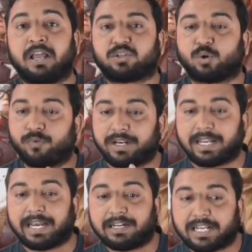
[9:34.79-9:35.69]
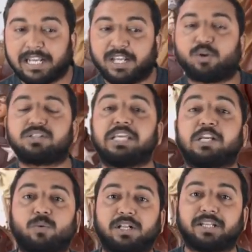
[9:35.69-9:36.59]
So when anti-hero is
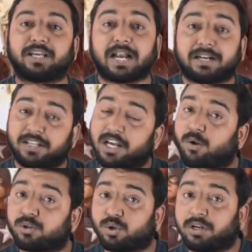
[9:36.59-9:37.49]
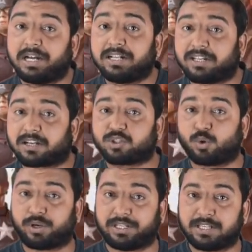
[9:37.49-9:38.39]
equally there and they are also leading their
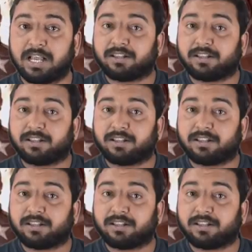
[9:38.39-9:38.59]
stories,